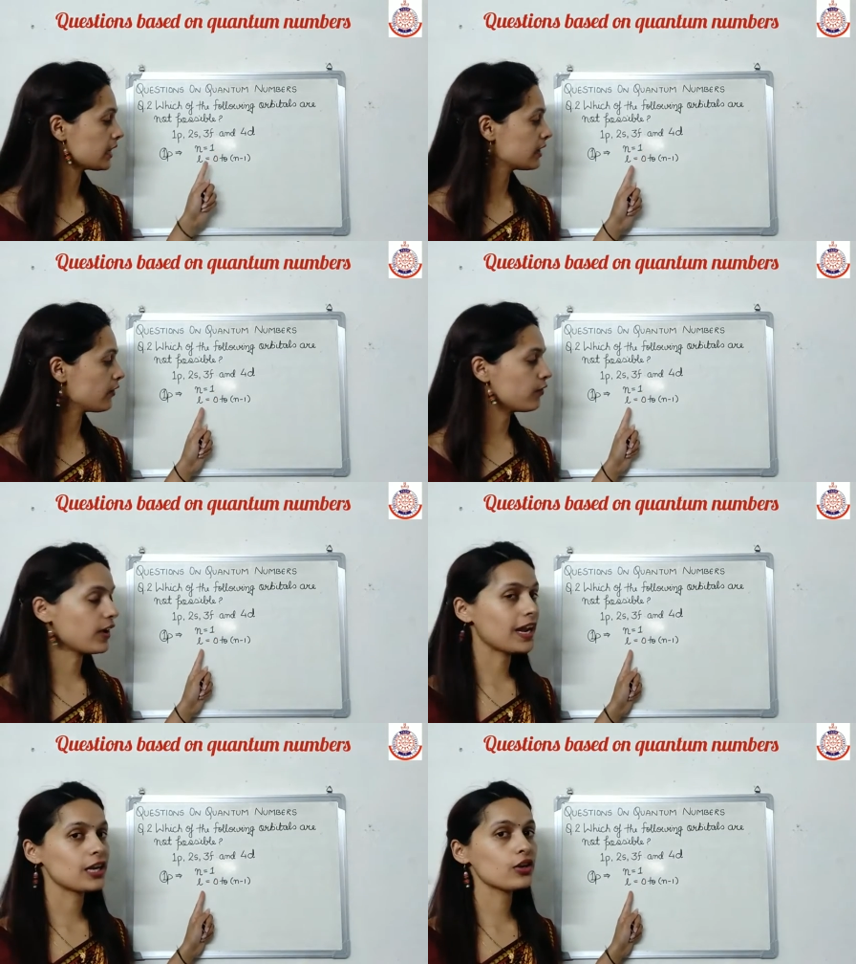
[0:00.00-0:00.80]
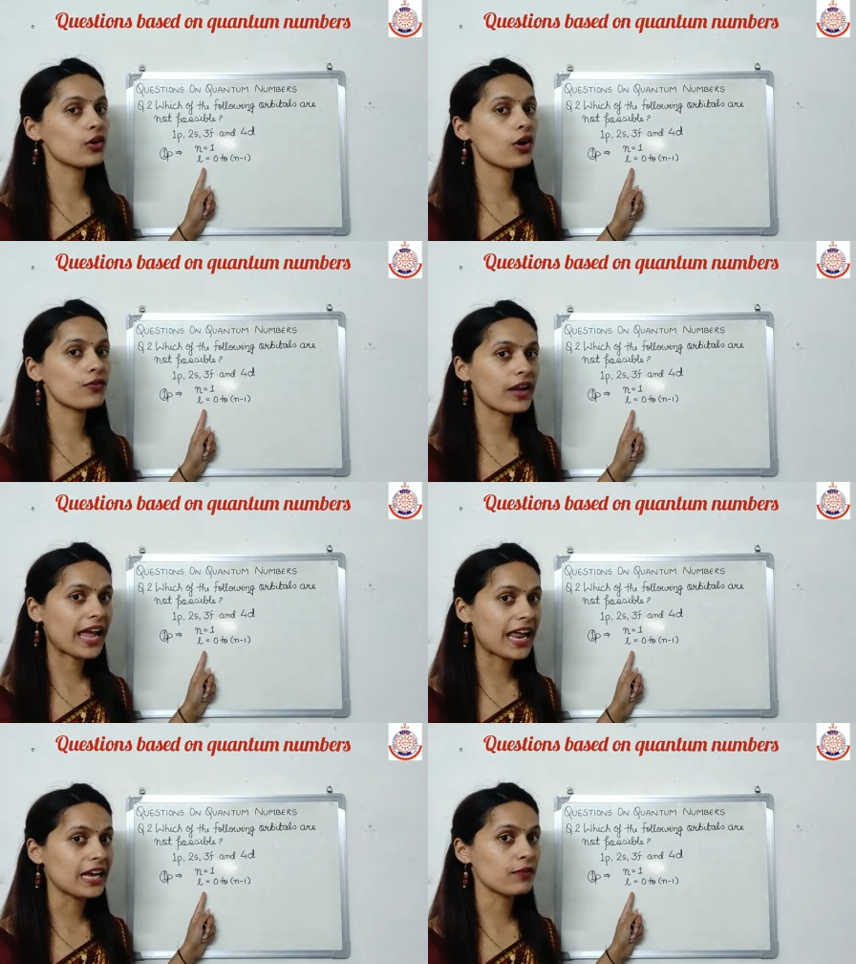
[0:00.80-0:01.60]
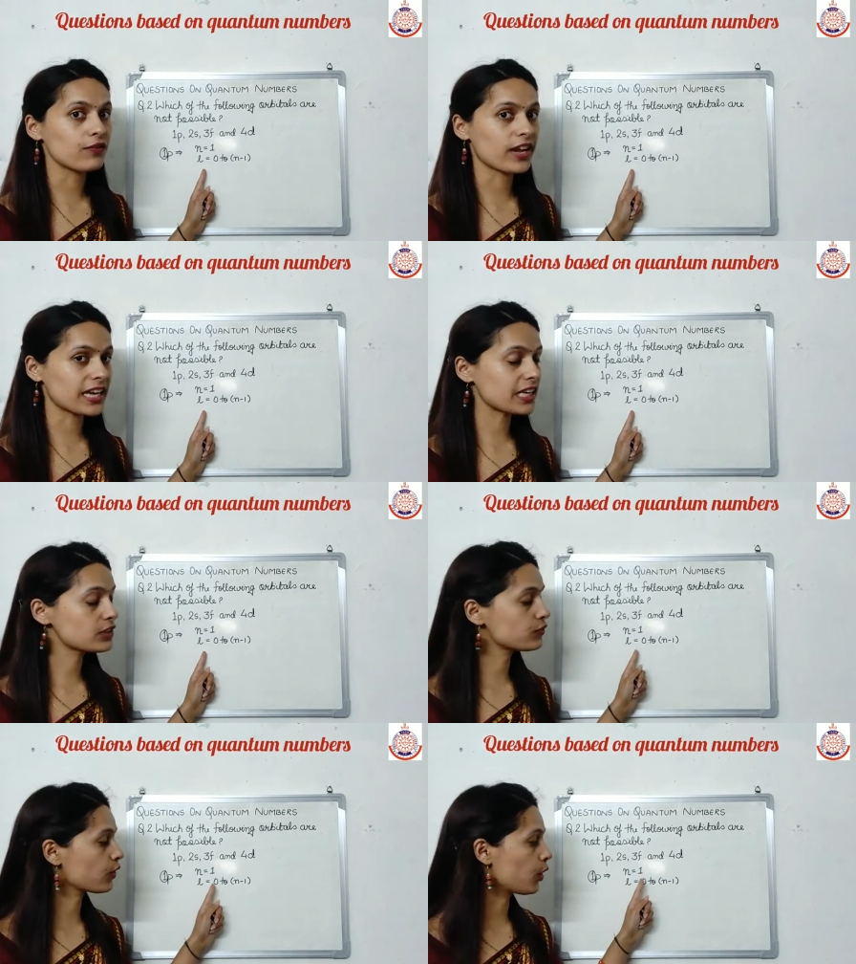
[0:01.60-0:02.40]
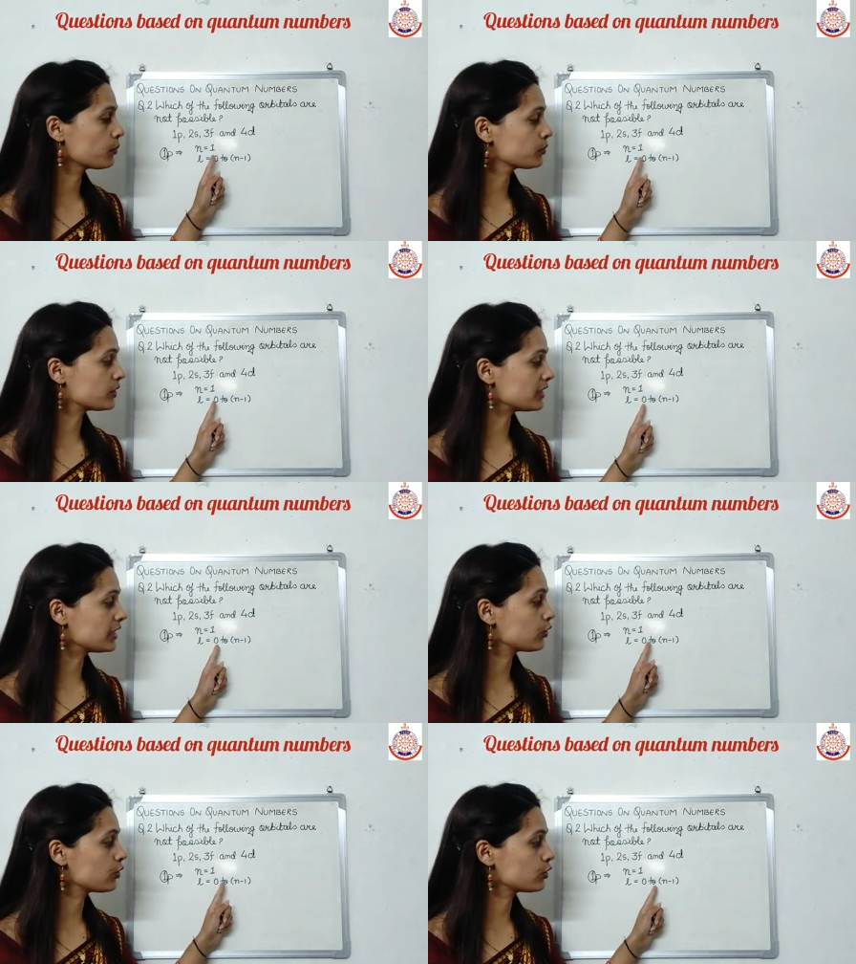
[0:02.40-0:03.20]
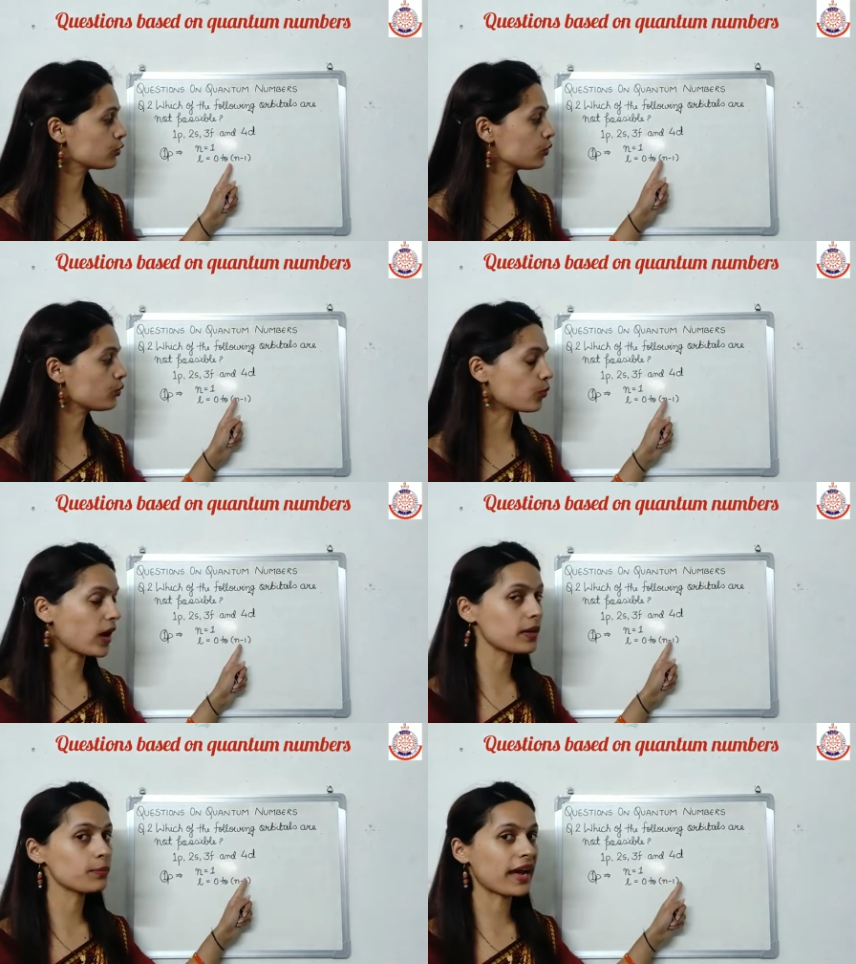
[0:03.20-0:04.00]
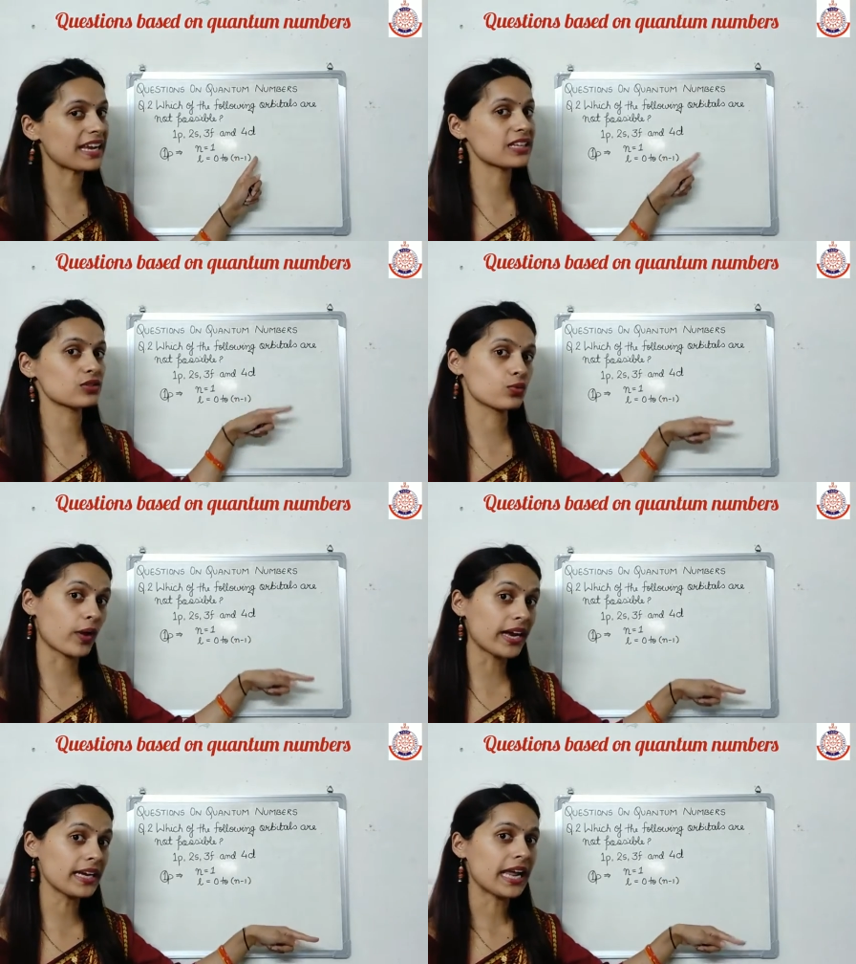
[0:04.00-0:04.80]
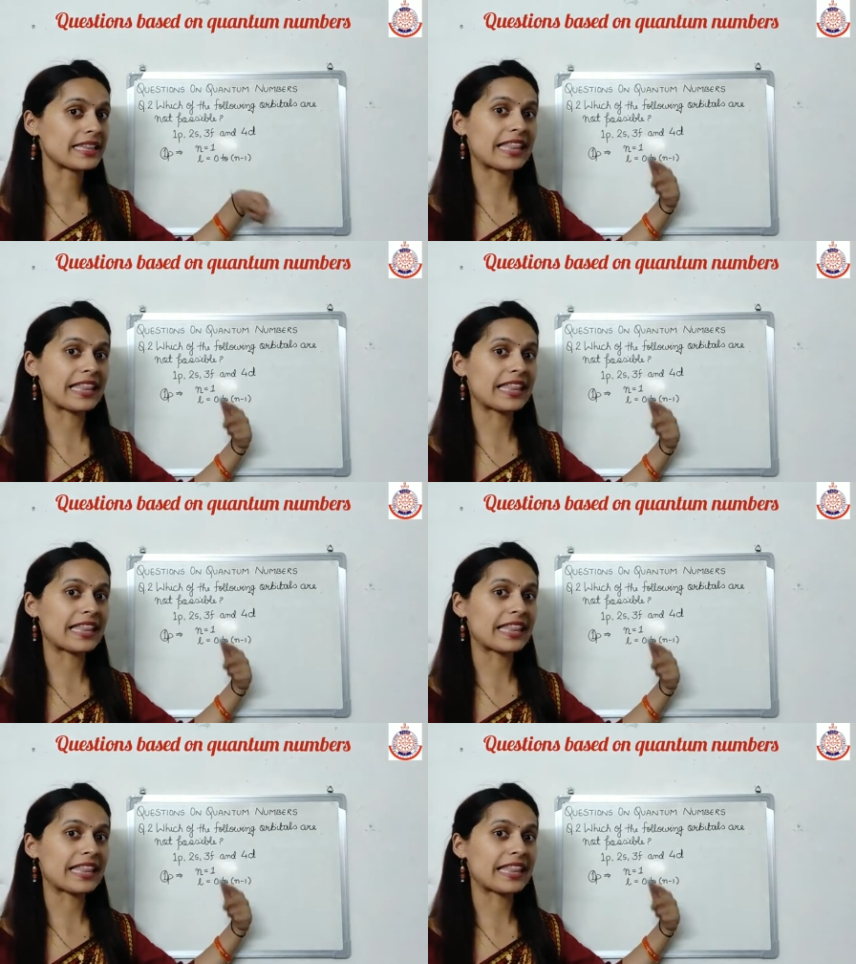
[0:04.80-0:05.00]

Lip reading: the value of L varies from 0 to 1 minus 1.